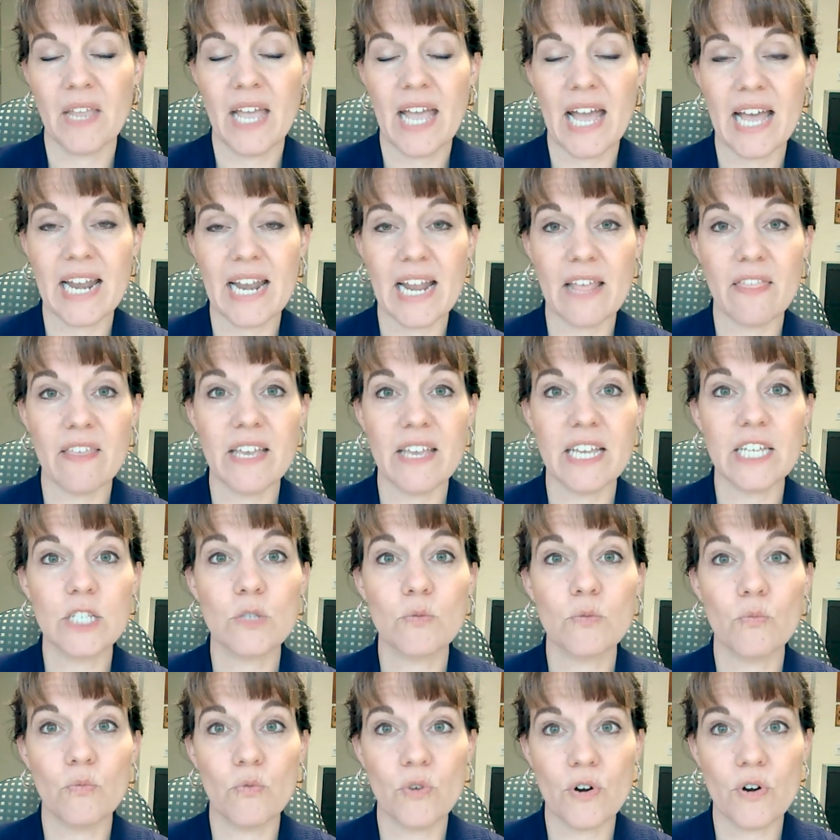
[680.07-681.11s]
And I think it's
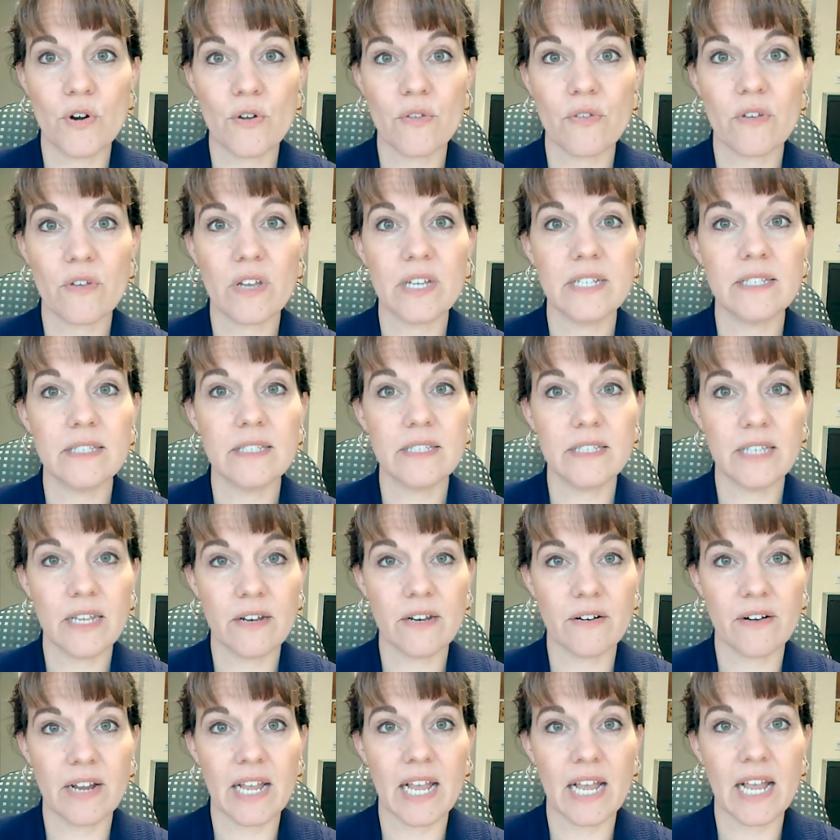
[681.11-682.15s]
worth
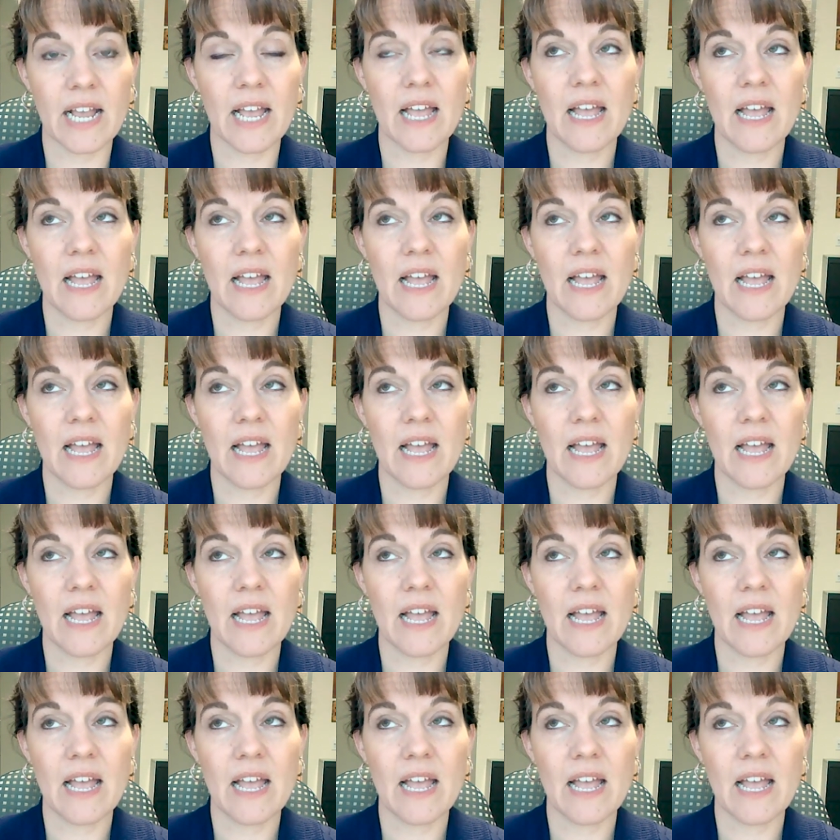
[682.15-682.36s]
considering